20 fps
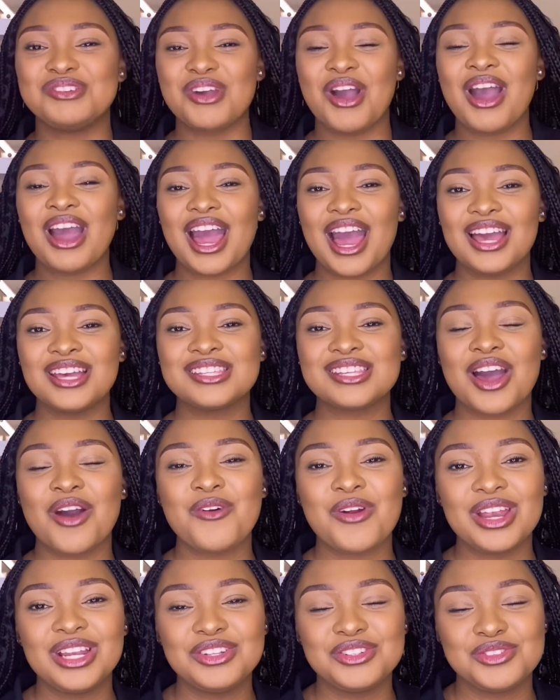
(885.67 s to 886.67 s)
yeah, guys, I
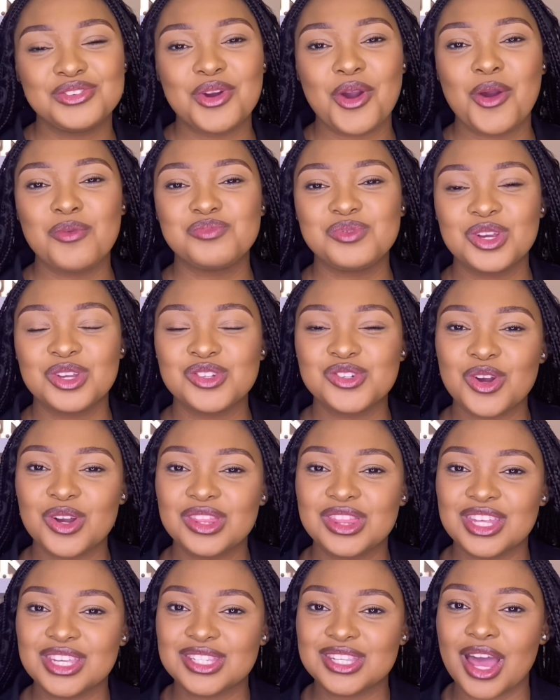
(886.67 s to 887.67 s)
really do hope you enjoyed
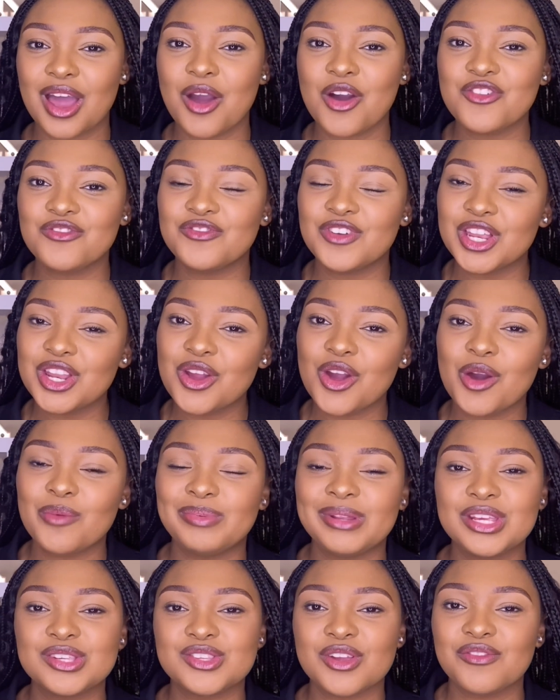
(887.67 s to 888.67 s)
this video.
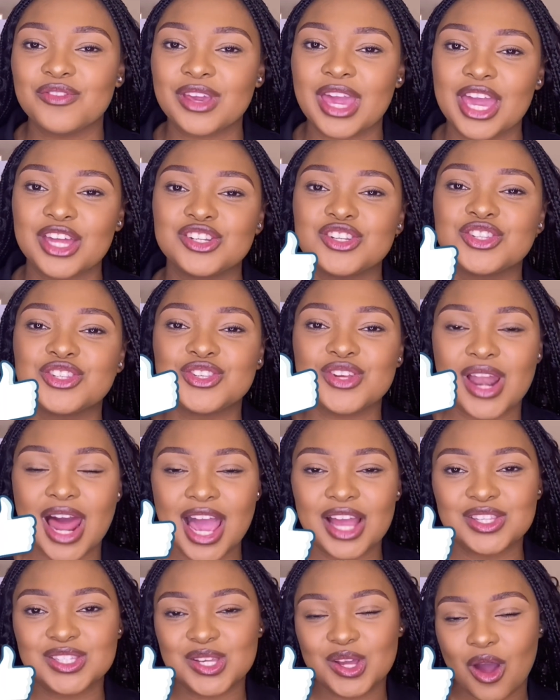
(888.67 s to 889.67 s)
Please don't forget to
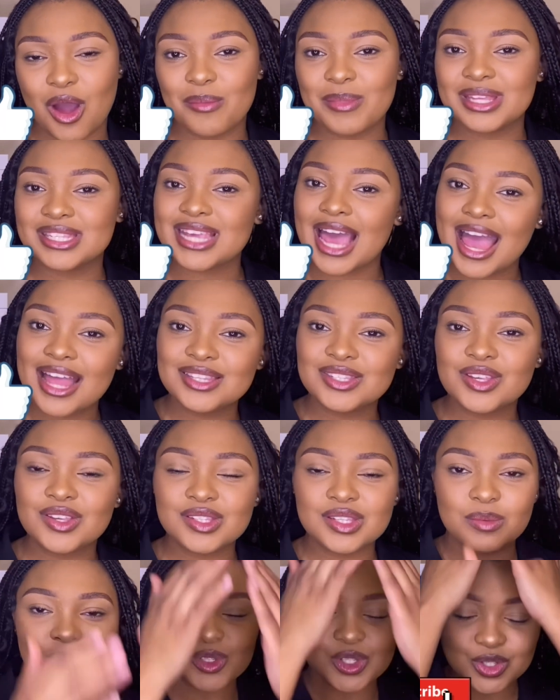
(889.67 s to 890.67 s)
like, to comment, and to
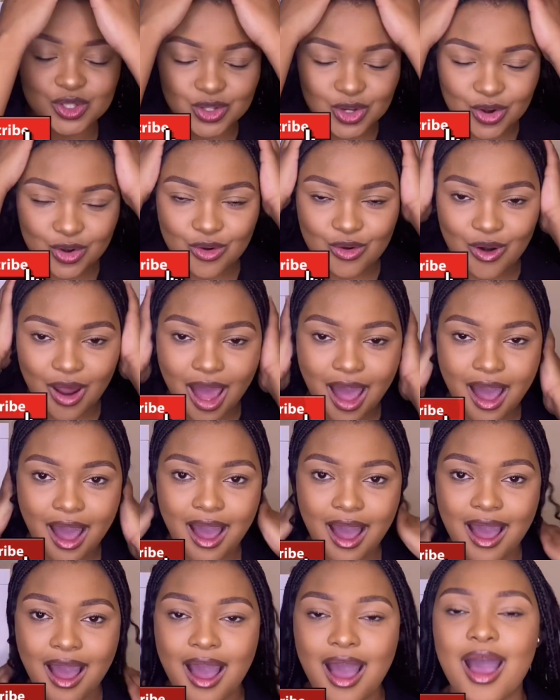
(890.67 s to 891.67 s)

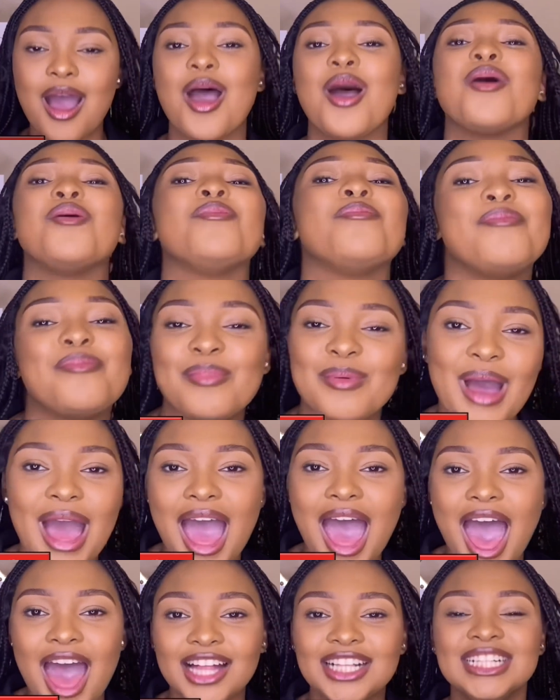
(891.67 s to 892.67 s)
subscribe.
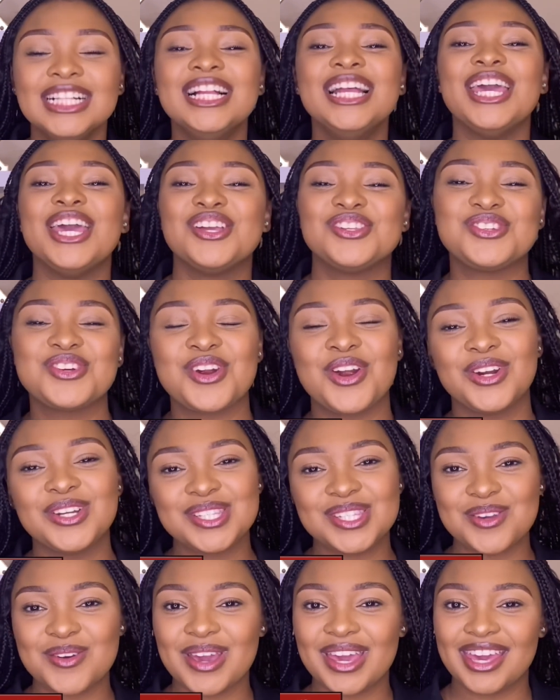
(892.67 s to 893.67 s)
It's your girl
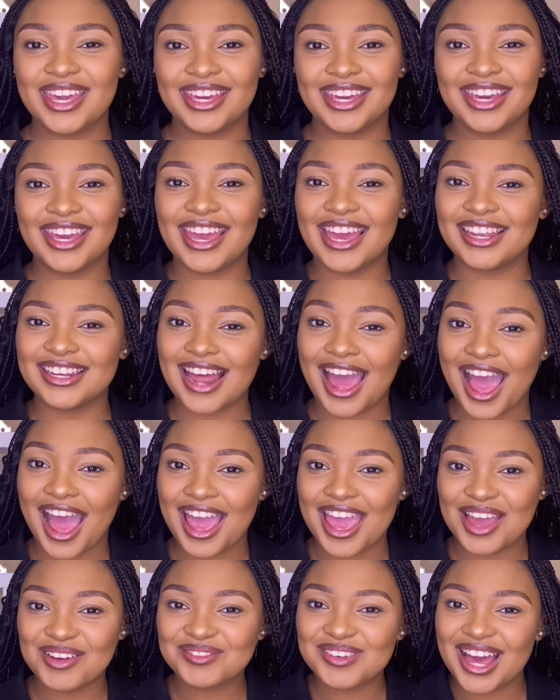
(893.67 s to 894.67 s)
Siwe, and I
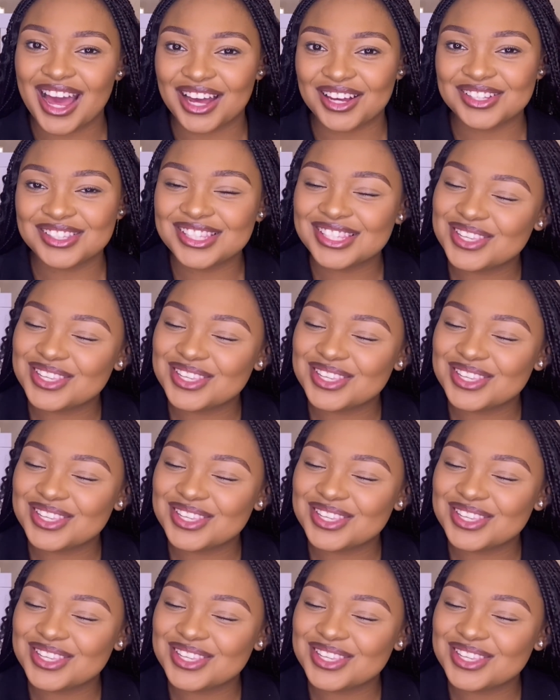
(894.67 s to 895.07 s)
am out.